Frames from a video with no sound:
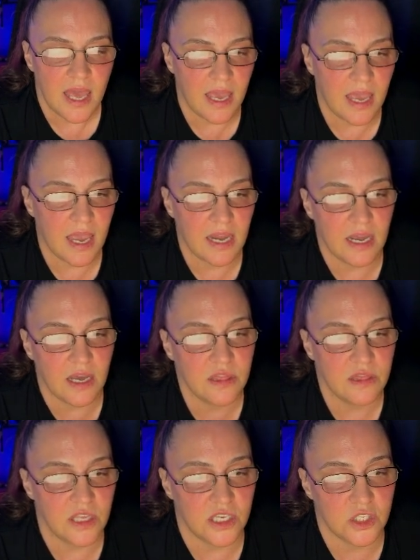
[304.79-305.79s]
and
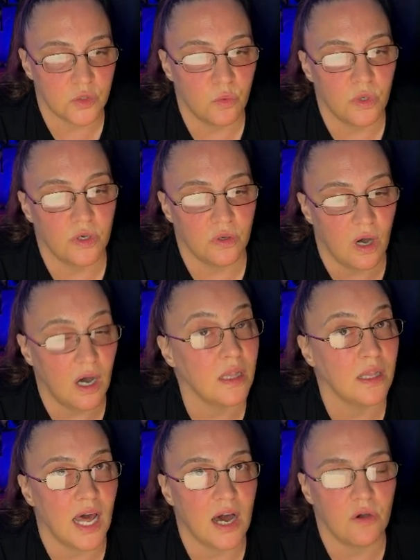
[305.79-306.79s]
this will
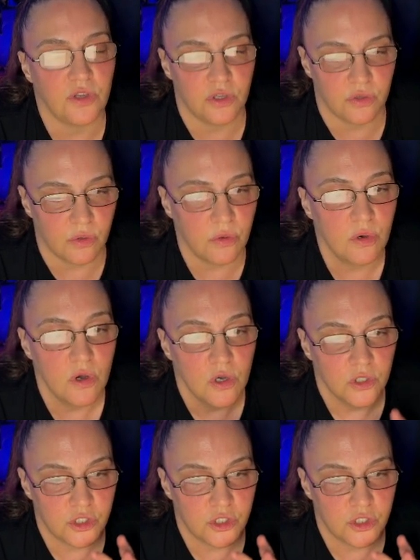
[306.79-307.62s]
allow you